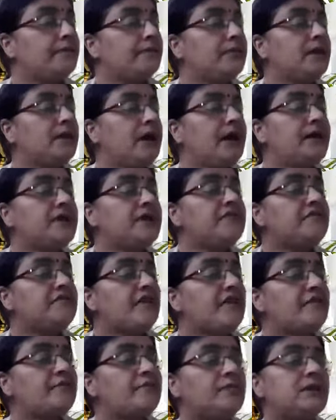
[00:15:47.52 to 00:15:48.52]

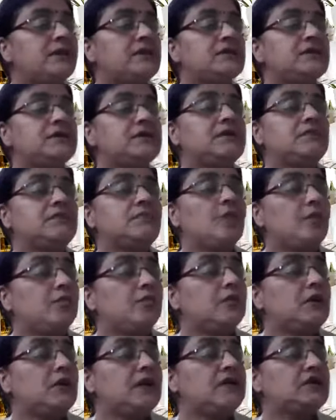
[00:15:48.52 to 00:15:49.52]
85%
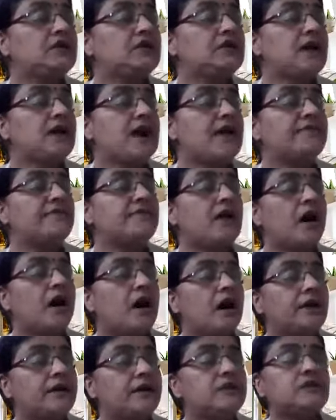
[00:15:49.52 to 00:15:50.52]
population have
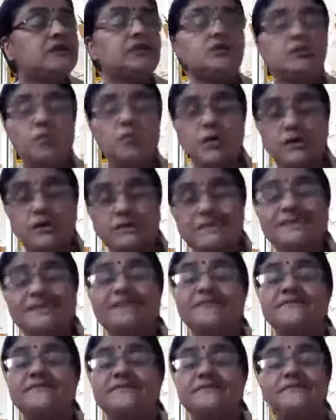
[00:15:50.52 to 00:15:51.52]
RH
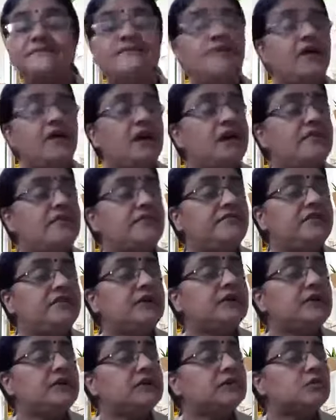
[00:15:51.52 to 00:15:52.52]
positive,
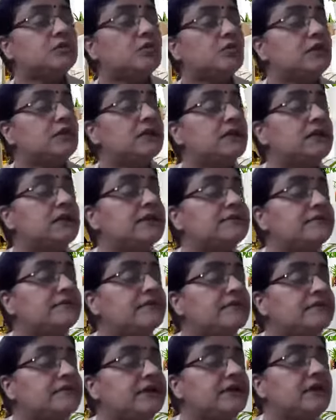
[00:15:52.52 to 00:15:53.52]
whereas only
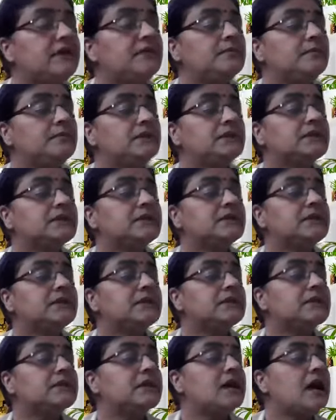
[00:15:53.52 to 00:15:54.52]

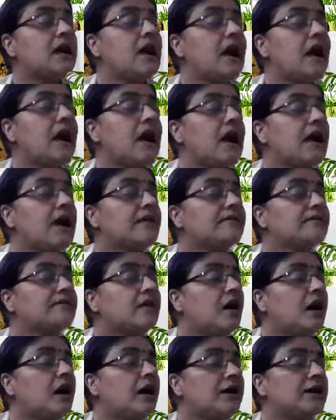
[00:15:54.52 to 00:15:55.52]
15% have
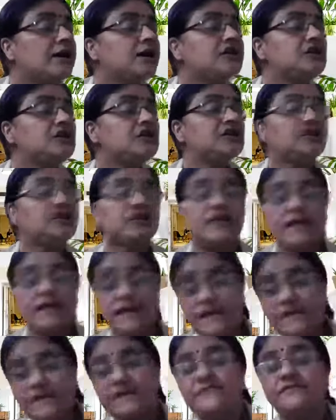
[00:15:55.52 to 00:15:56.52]
RH
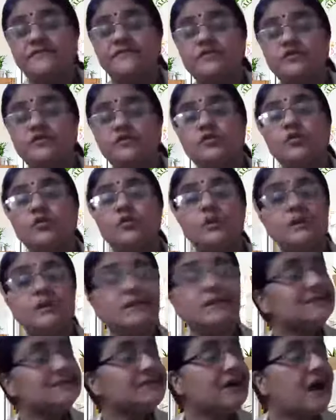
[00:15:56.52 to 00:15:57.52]
negative. So what
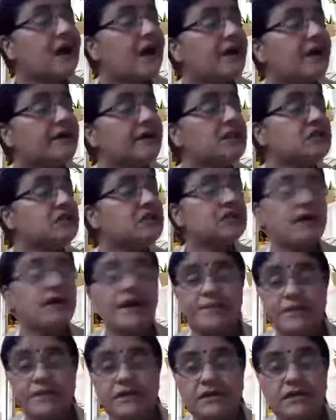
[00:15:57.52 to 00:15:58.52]
is RH?
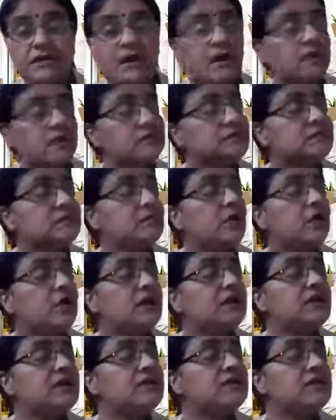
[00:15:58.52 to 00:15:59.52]
Capital R,
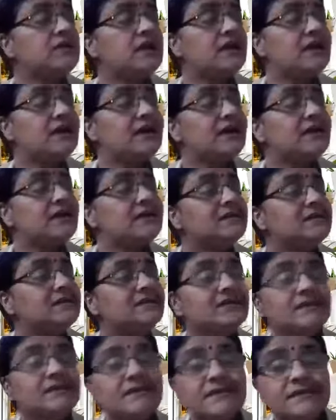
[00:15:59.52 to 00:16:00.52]
small h
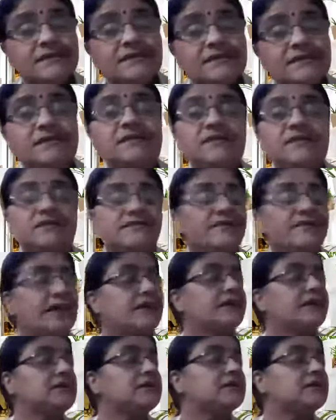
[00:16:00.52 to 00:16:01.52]
is rhesus
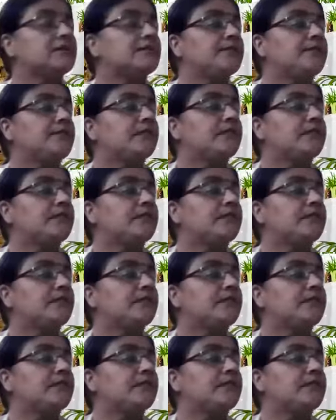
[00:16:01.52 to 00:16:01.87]
factor.